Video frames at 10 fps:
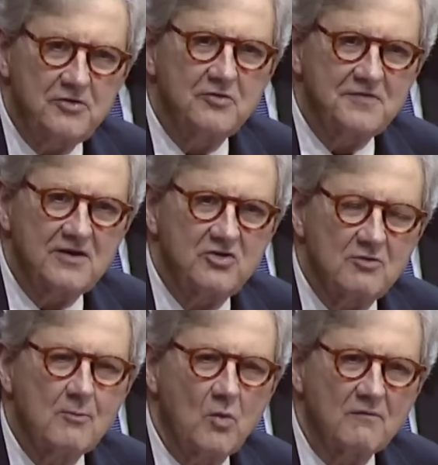you think
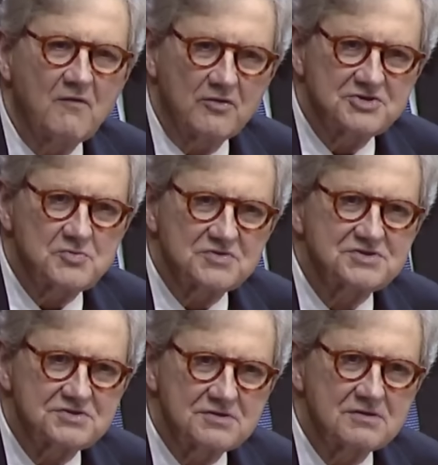you're more
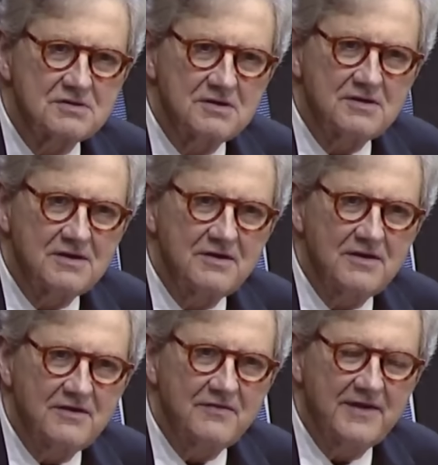virtuous
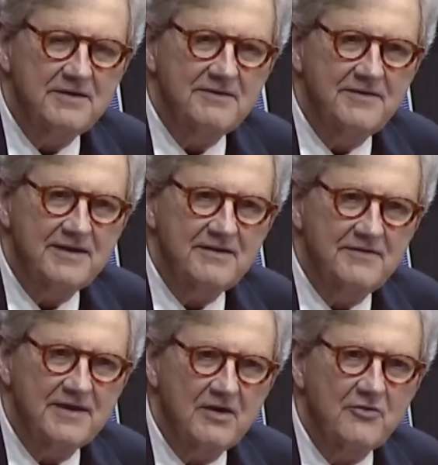
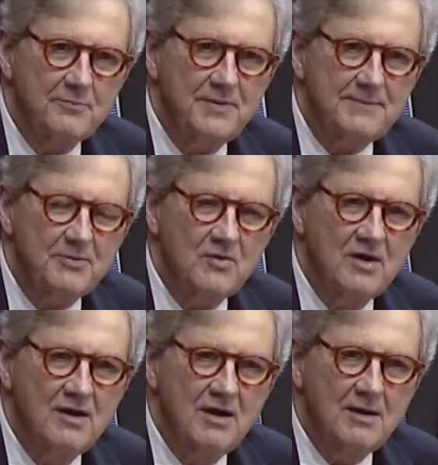than other people,
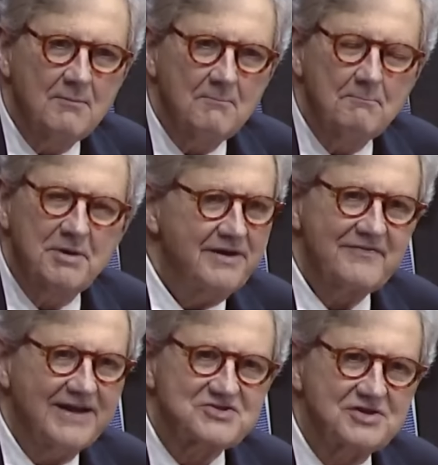
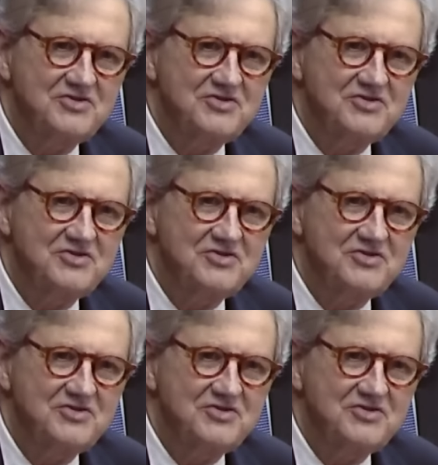but that's a